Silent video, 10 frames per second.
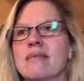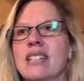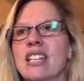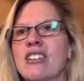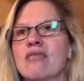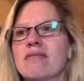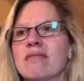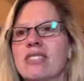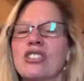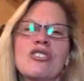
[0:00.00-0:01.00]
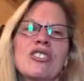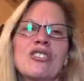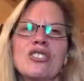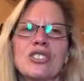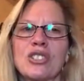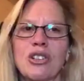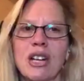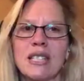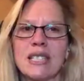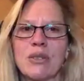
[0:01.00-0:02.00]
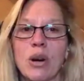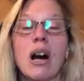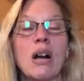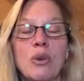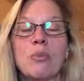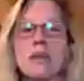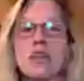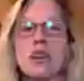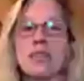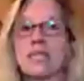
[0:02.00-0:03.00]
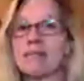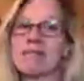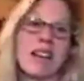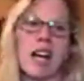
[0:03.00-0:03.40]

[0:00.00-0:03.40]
you know, you're just crazy. Well, I will be crazy.